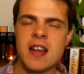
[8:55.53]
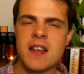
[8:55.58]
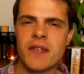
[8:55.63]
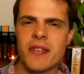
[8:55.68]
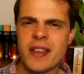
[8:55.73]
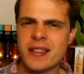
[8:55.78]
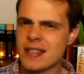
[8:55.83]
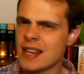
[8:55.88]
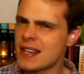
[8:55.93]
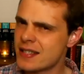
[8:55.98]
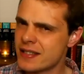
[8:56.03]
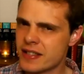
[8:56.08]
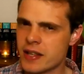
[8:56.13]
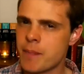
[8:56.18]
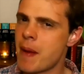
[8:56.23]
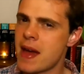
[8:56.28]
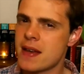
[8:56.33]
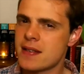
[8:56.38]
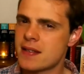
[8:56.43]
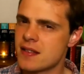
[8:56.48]
this isn't the
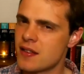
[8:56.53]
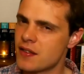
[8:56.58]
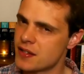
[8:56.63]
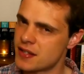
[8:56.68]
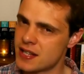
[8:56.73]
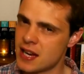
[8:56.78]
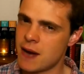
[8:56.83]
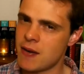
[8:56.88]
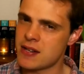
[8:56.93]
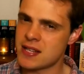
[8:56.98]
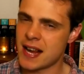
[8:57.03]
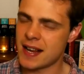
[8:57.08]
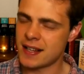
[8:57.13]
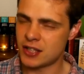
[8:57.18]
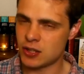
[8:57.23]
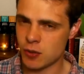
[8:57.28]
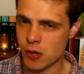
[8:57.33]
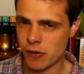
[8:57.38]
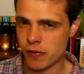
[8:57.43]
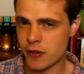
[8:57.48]
best that the series has
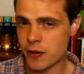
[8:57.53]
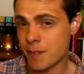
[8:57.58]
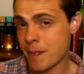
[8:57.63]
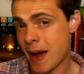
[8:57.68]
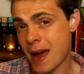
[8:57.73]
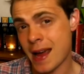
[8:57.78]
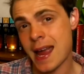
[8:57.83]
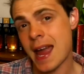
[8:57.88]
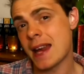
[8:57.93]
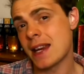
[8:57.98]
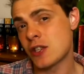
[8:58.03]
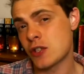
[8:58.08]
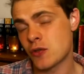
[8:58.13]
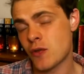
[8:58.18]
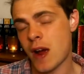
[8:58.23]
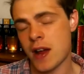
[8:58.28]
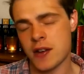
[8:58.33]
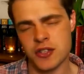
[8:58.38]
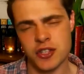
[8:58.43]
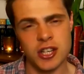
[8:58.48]
to offer by any
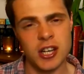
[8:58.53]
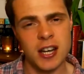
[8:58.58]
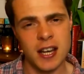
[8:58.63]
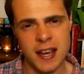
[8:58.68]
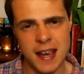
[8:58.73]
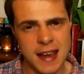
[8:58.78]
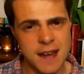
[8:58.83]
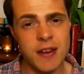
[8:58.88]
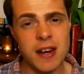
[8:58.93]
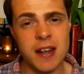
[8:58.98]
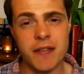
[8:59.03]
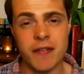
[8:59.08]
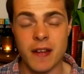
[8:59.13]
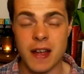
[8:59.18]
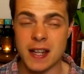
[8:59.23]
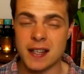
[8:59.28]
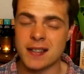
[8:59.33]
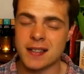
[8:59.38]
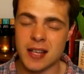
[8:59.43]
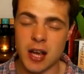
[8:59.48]
stretch, even if
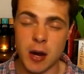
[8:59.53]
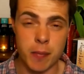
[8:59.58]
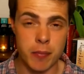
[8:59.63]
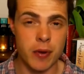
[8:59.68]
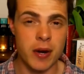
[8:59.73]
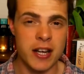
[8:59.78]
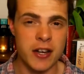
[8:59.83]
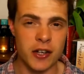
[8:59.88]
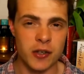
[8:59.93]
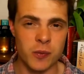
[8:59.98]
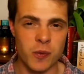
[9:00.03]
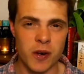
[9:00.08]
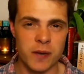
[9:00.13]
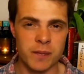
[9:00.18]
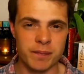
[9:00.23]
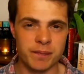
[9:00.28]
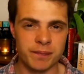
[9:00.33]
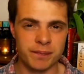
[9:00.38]
it's a pretty good one.